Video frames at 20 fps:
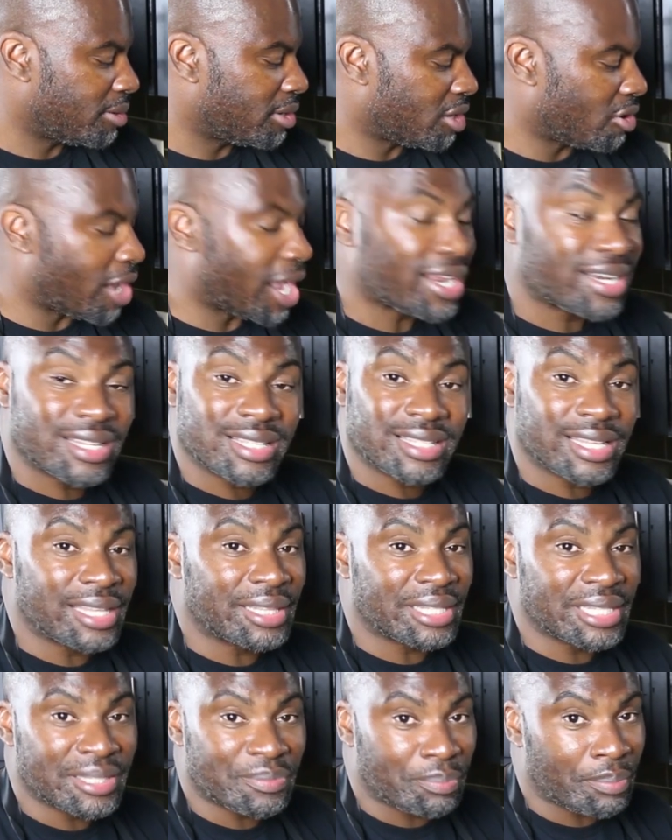So I can just
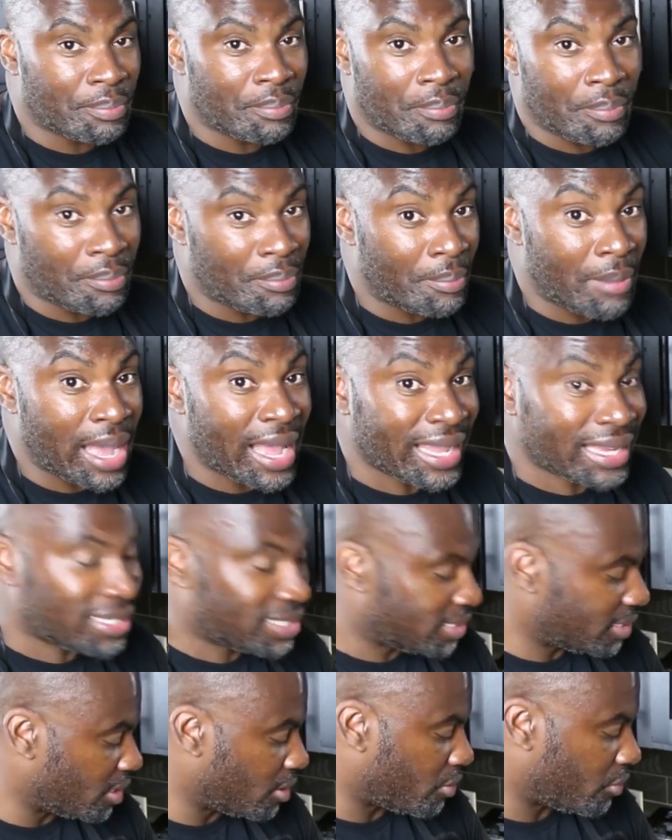eat this by
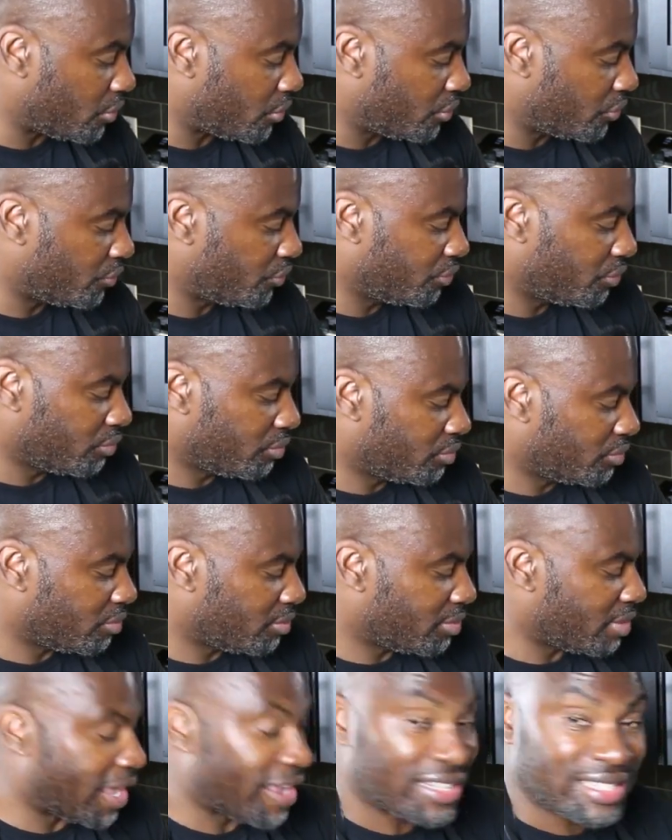itself,
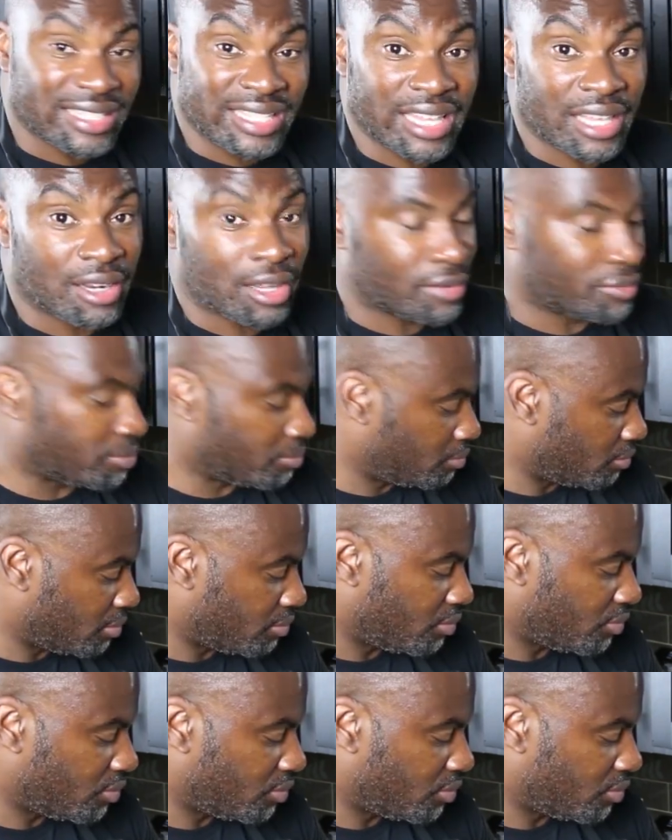like 10 of them.